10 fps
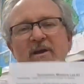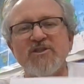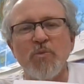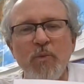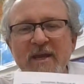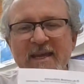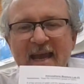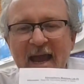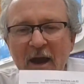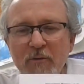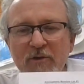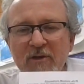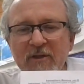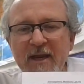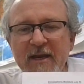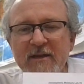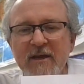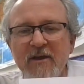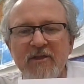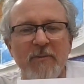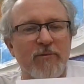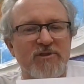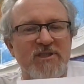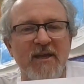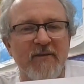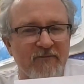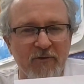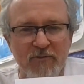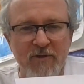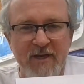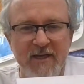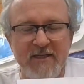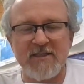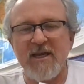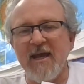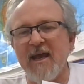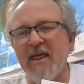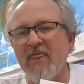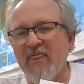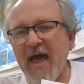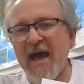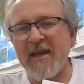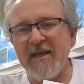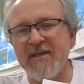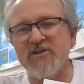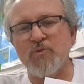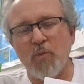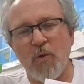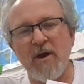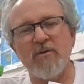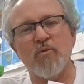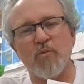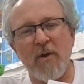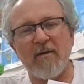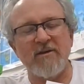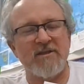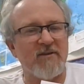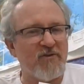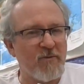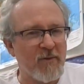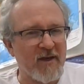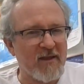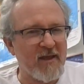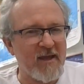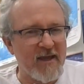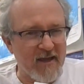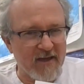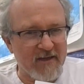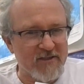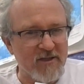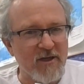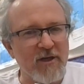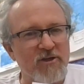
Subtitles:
Because we calculated the percent full it is, and that is what relative humidity is.